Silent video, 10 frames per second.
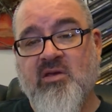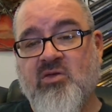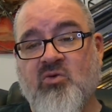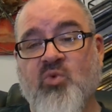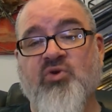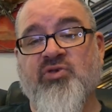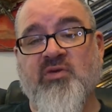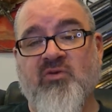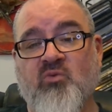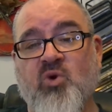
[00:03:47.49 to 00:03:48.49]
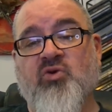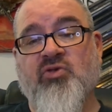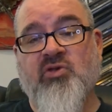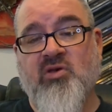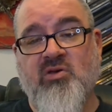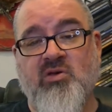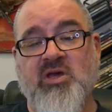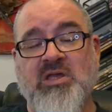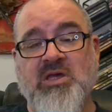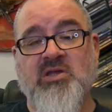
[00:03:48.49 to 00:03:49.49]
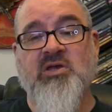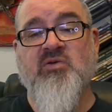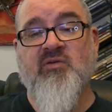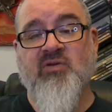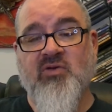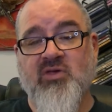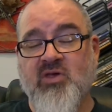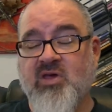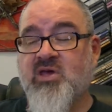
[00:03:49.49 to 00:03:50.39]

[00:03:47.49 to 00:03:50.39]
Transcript: the worst of the worst in the universe.